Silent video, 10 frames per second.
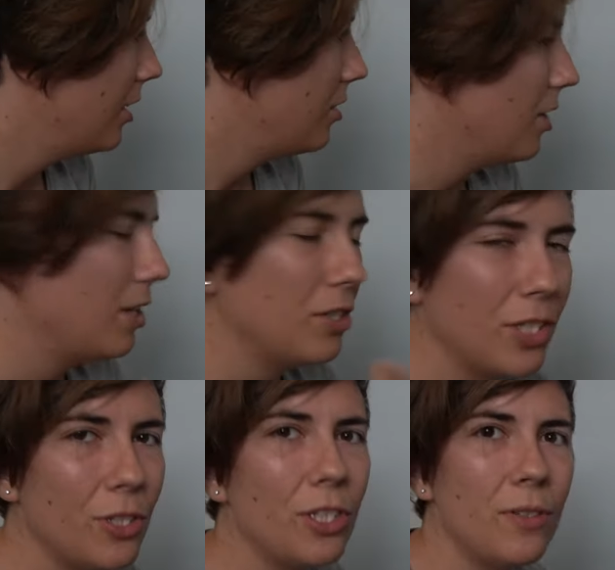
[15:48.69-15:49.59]
So I
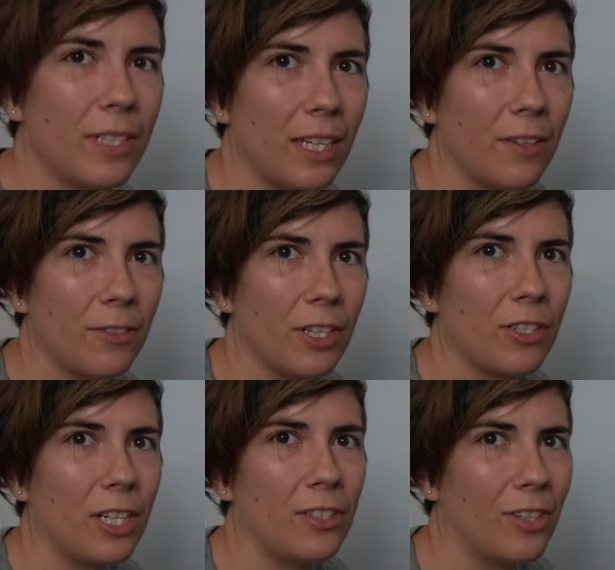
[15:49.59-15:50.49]
knew she was getting
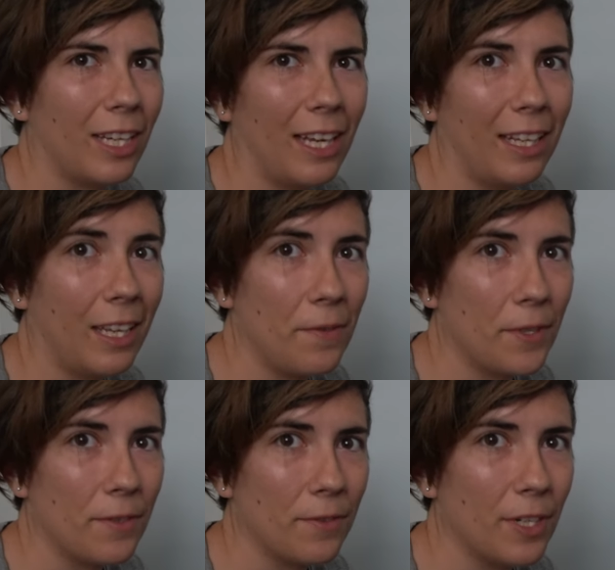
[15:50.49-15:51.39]
frustrated, so I kind of gave
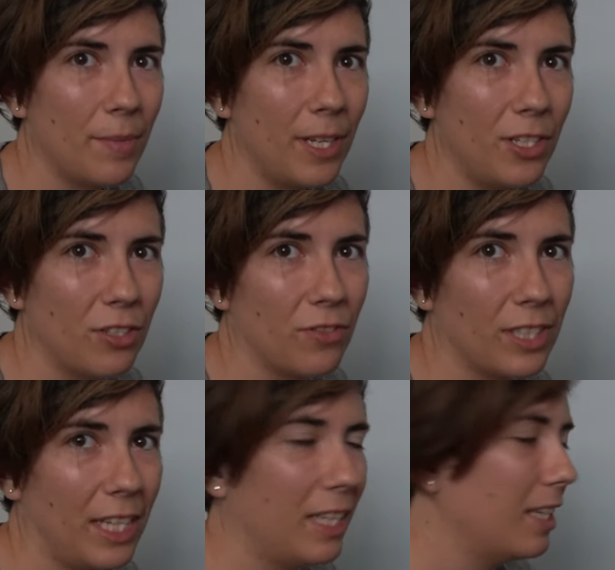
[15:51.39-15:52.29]
her a freebie just for
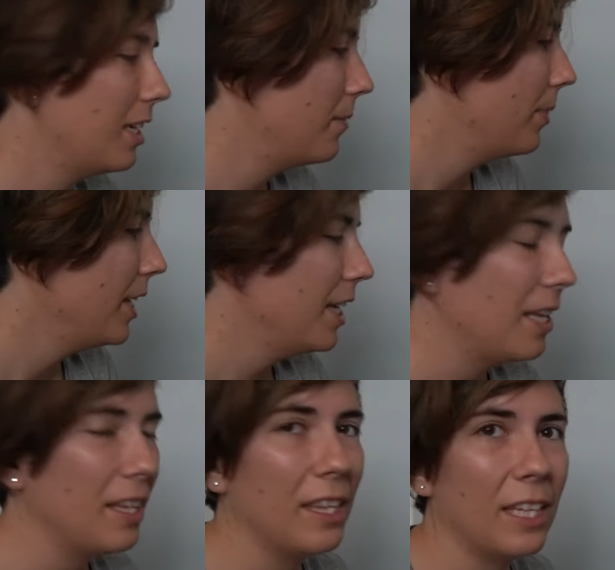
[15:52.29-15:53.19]
taking it.
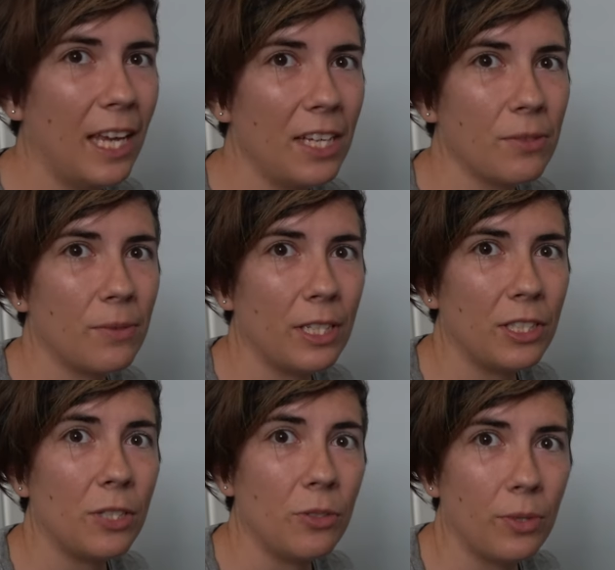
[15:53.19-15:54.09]
And then the next one,
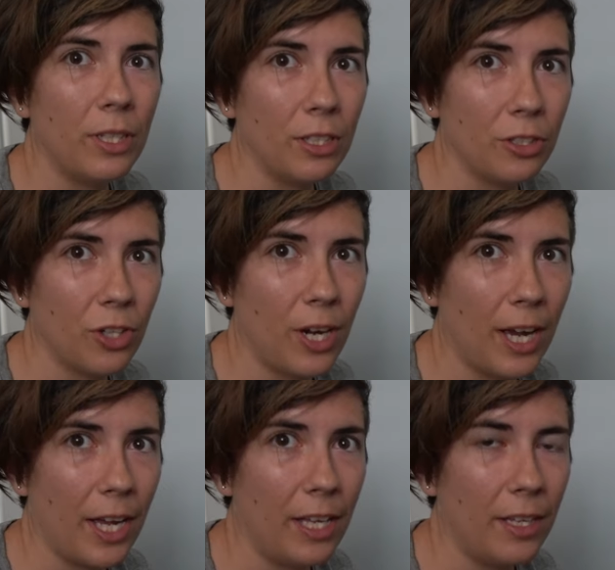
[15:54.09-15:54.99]
she was willing to
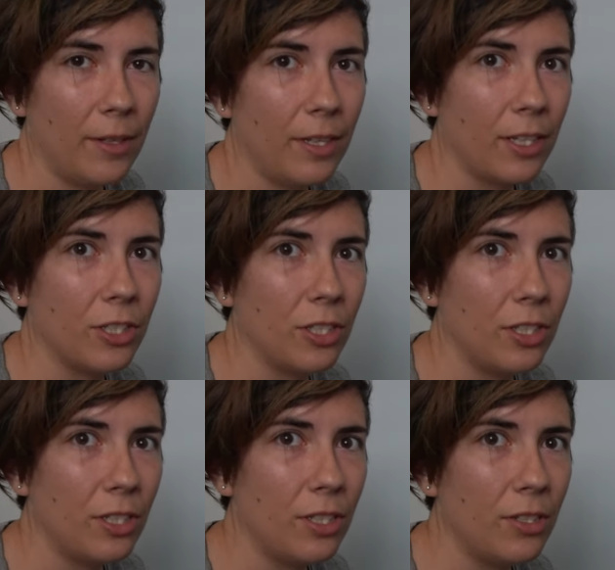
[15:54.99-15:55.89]
try, because she
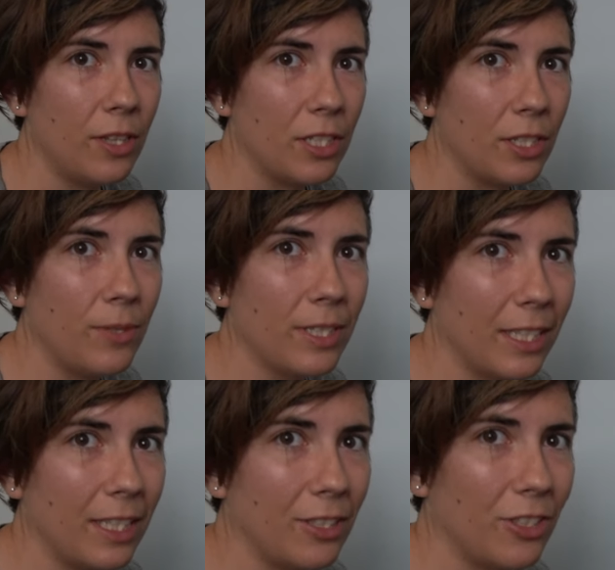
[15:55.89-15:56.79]
knew that she was going
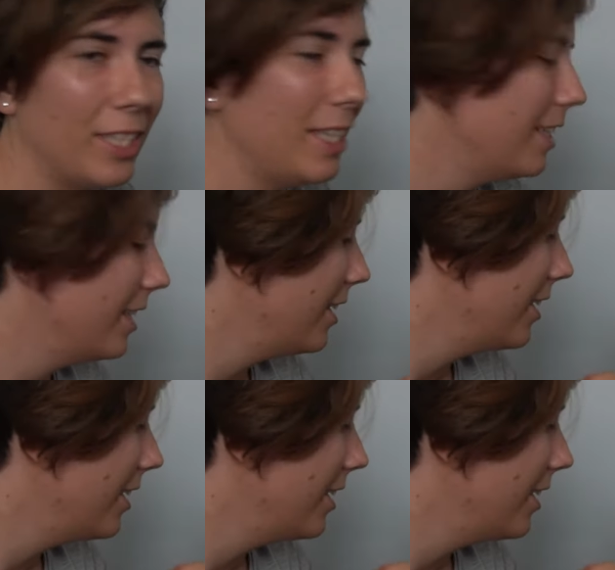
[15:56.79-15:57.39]
to get a treat.